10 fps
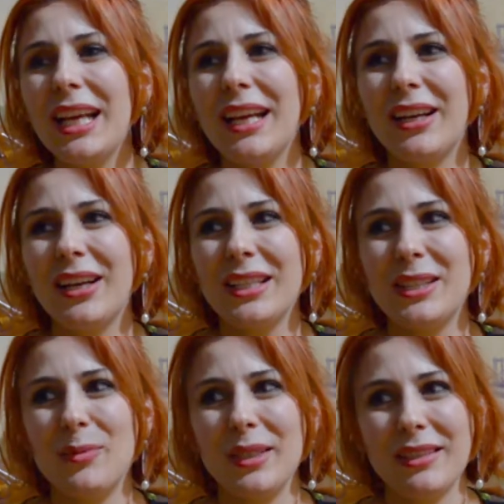
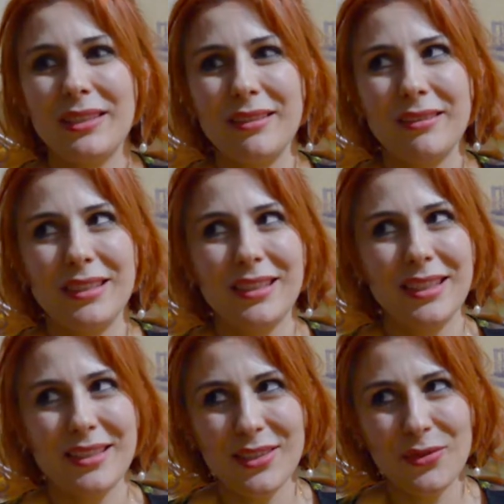It's been
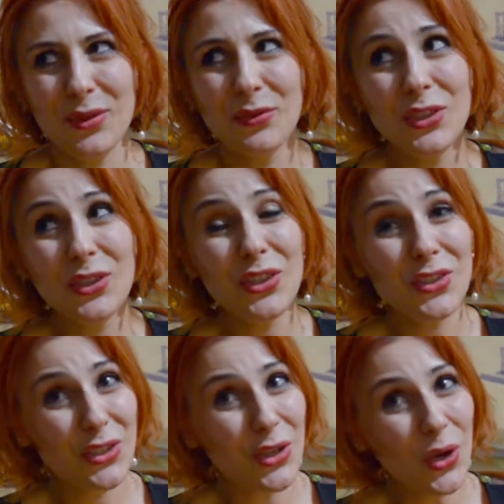since 15
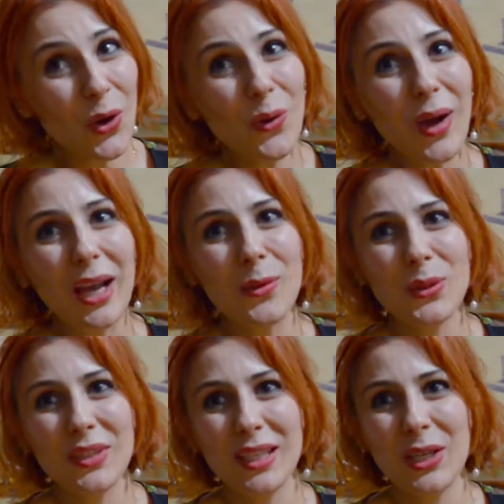years ago. I
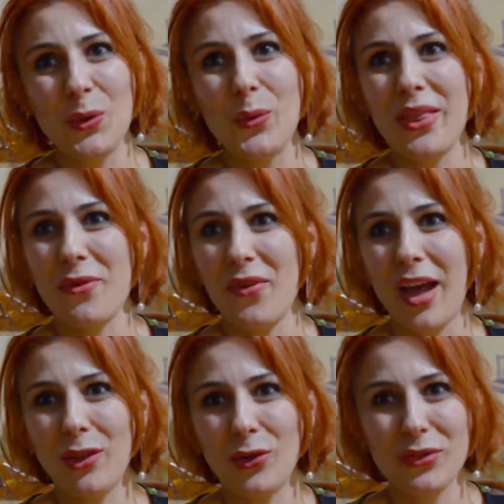was here with the
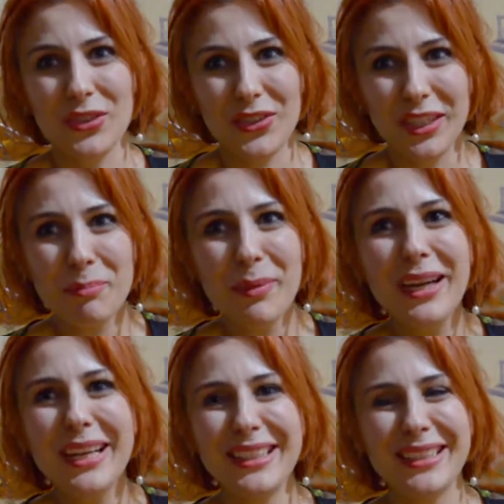father of
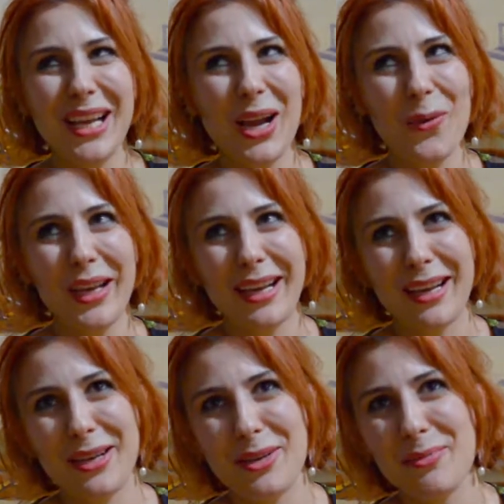Strindberg, and now I
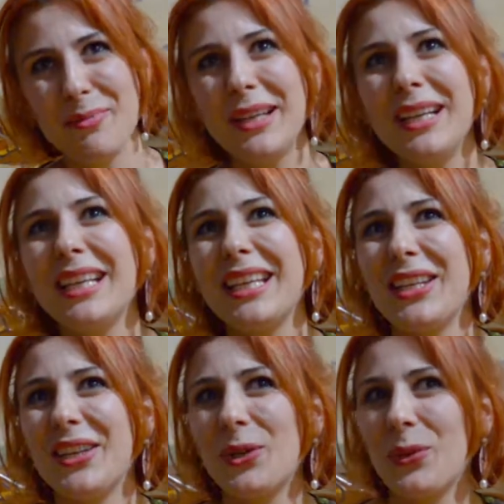come
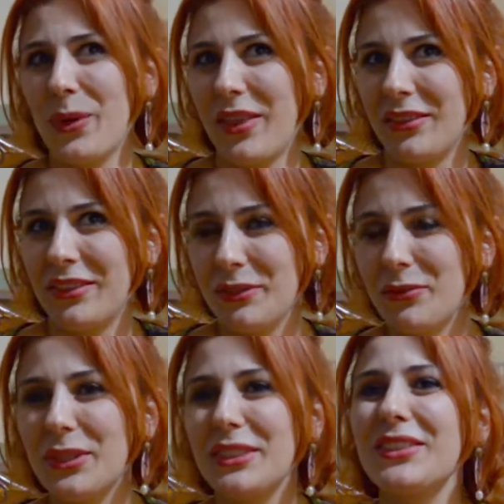here with a
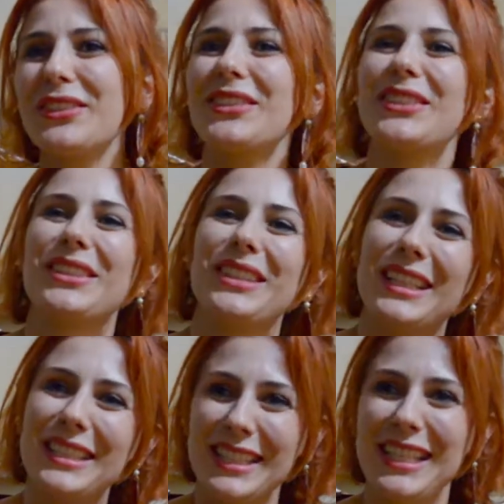different,
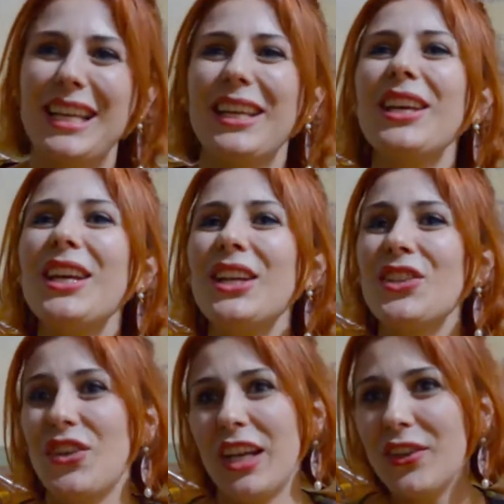let's say,
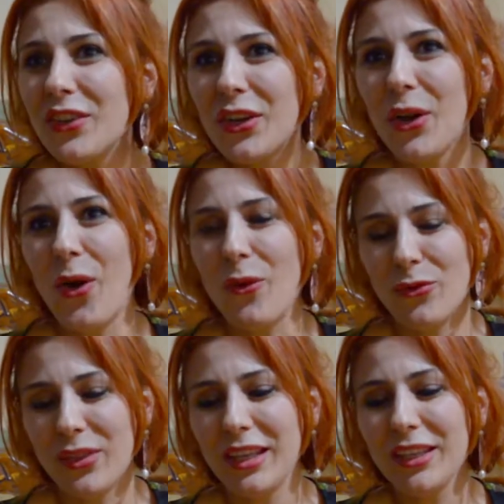genre of
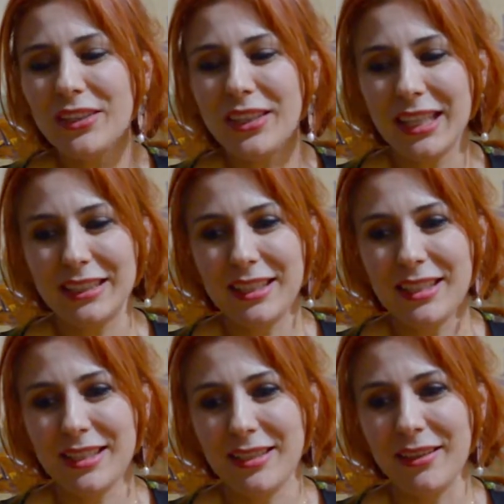theater that
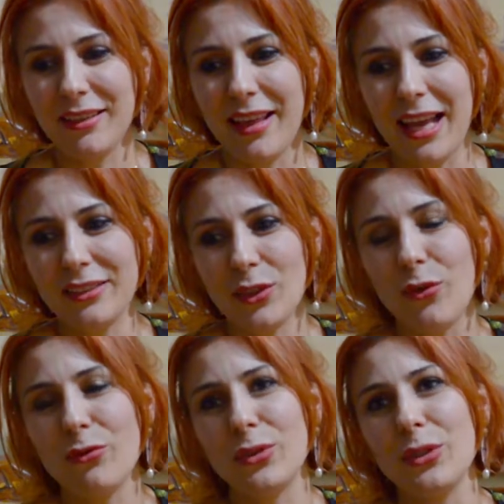is that
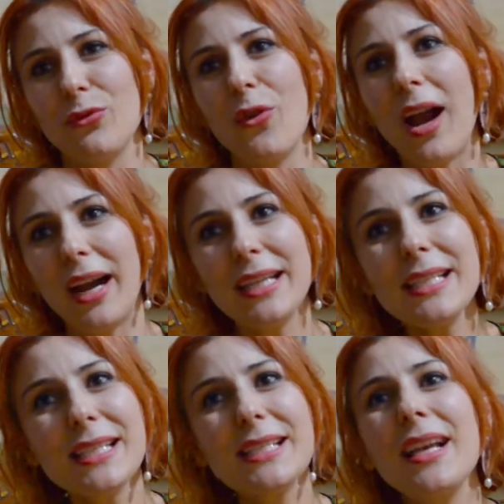of
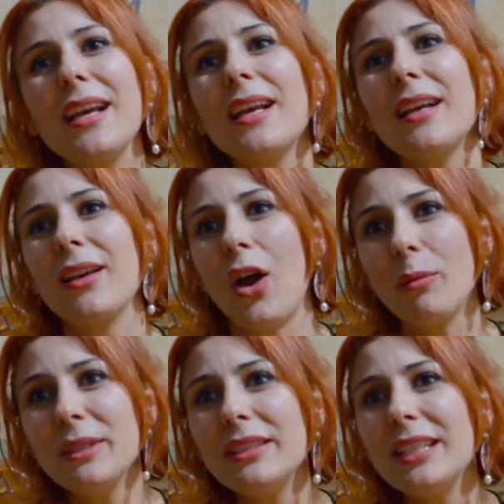farce,
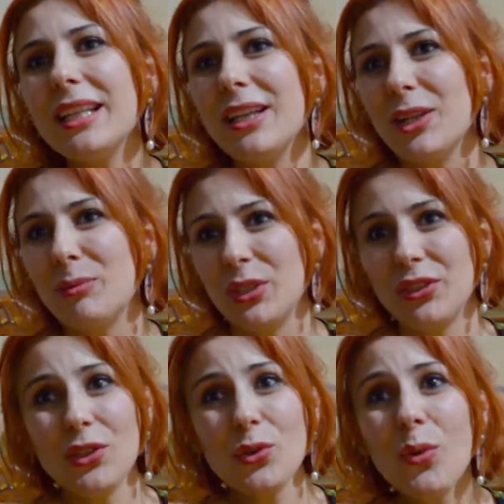comedy, a
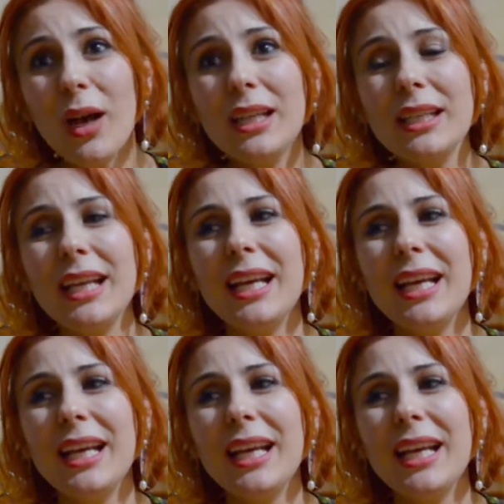British one,